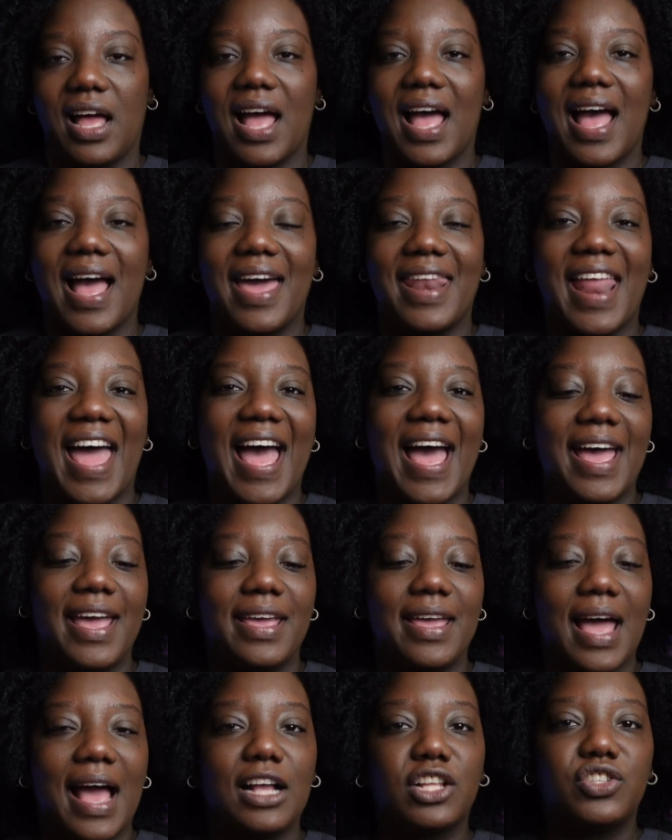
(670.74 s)
And I
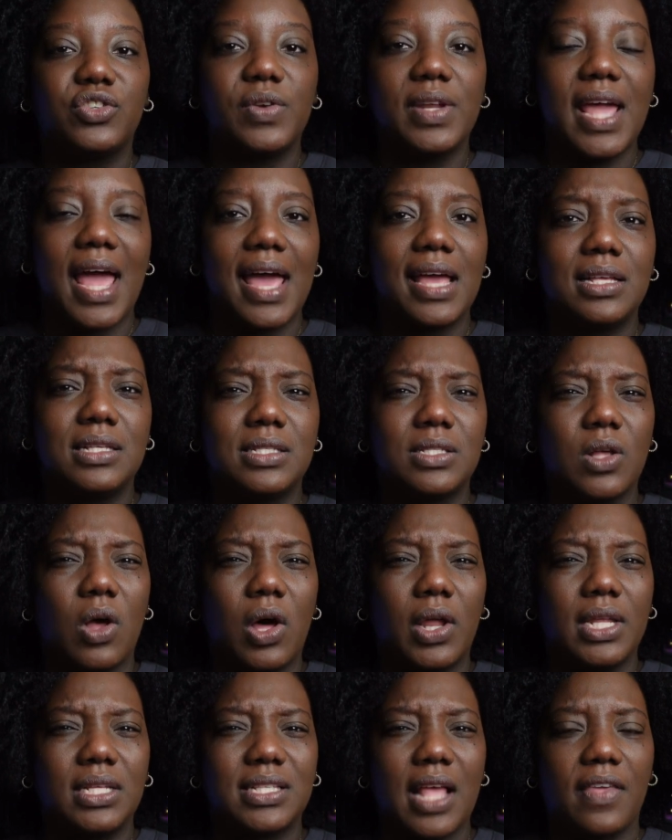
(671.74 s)
saw
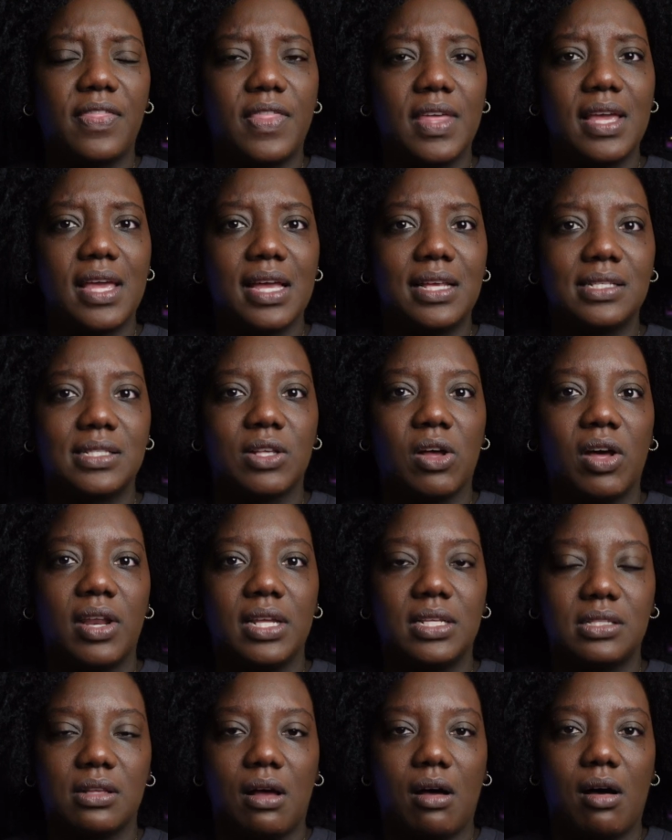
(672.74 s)
this, I think I saw
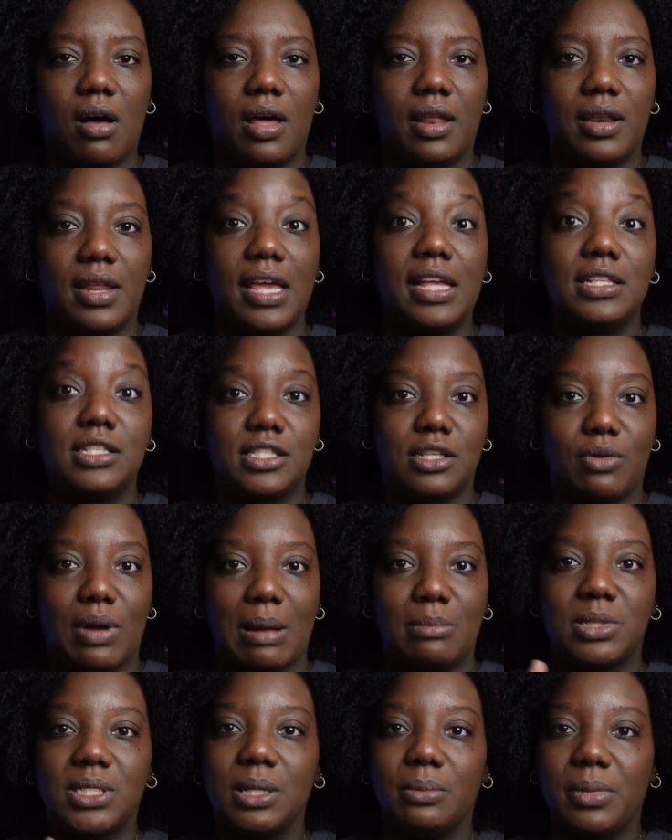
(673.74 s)
this on
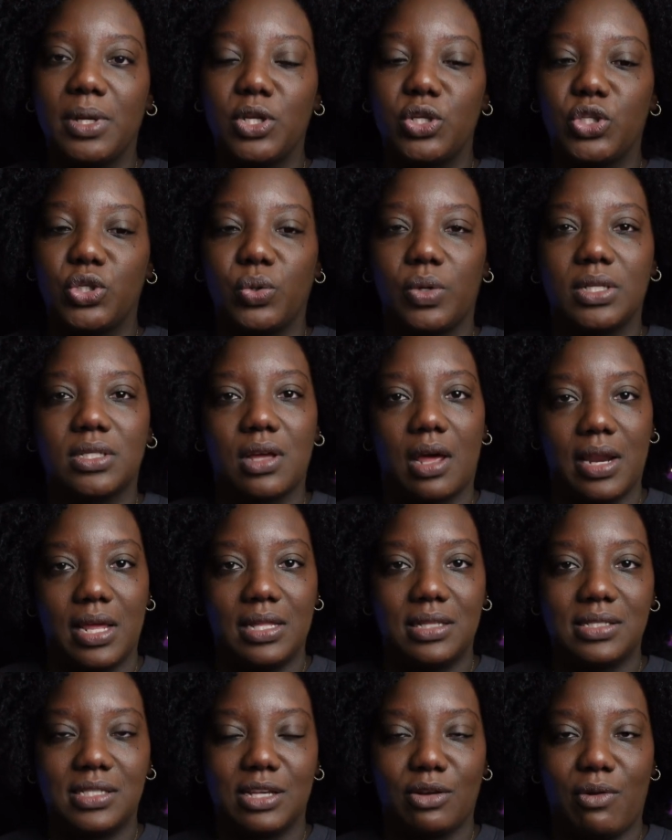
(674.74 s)
Instagram. Somebody showed it on
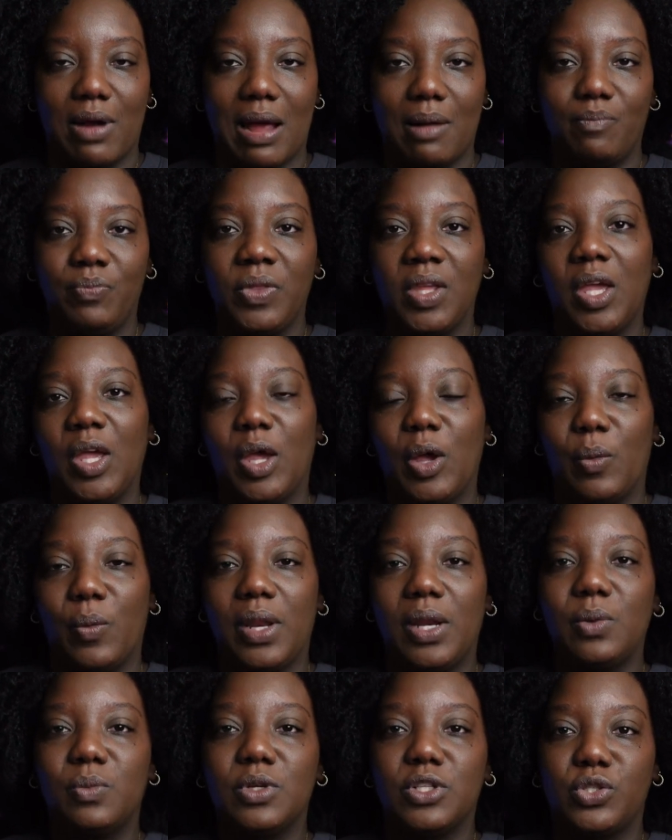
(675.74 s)
Instagram when
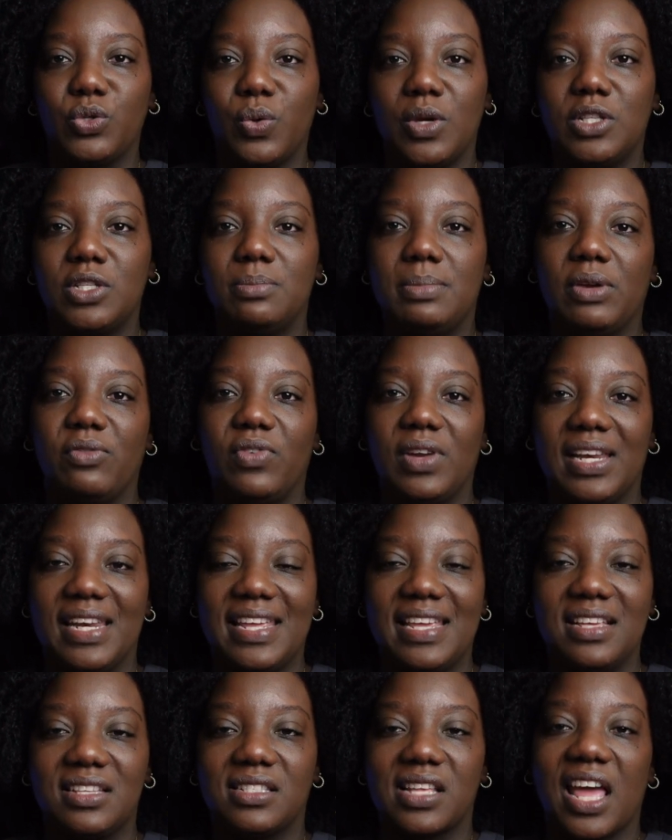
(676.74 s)
it was going to be
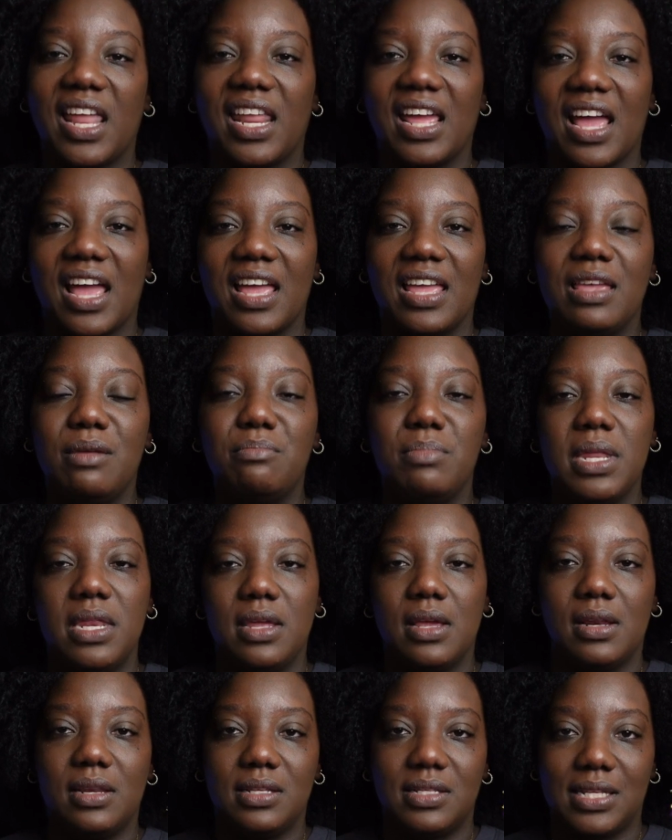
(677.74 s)
released, and I
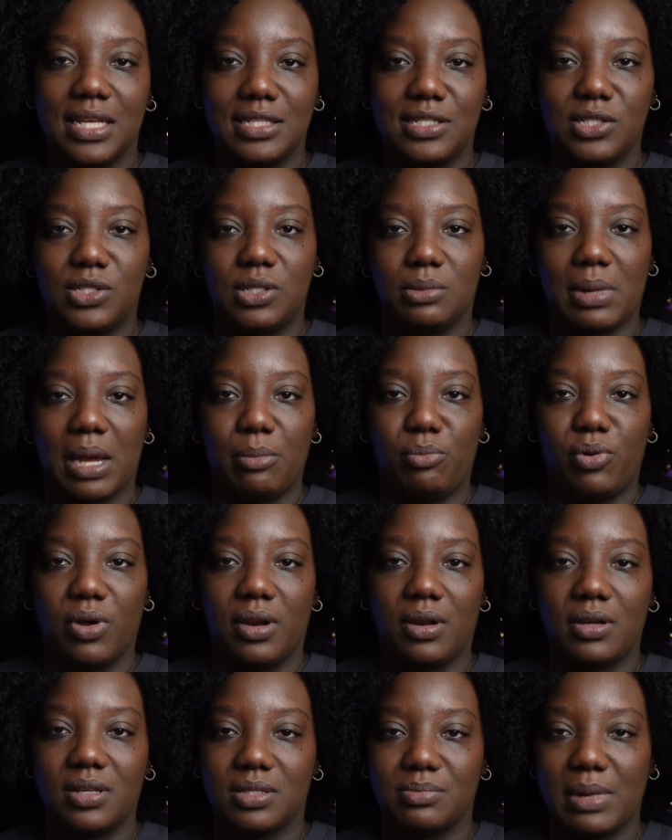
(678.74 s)
immediately sent it to my brother,
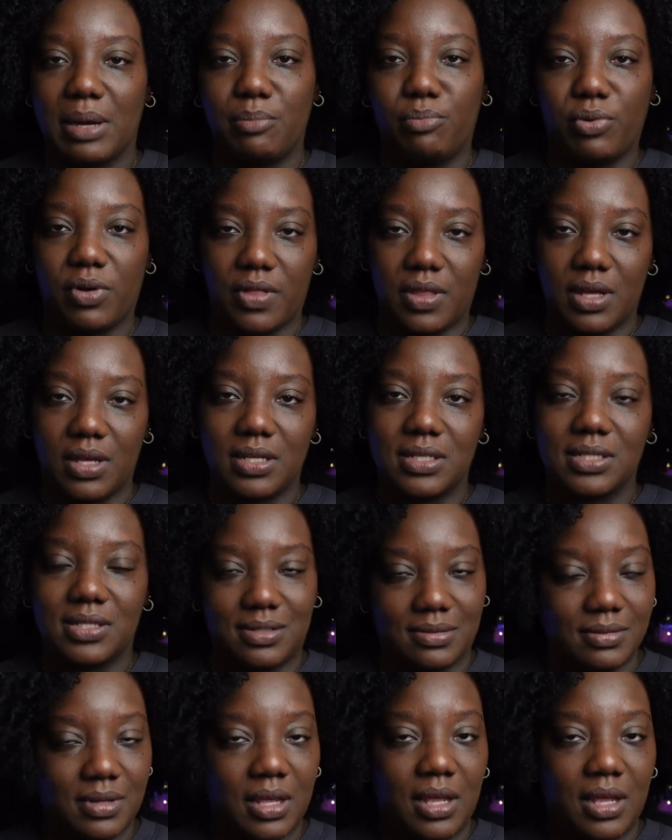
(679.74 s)
because my brother is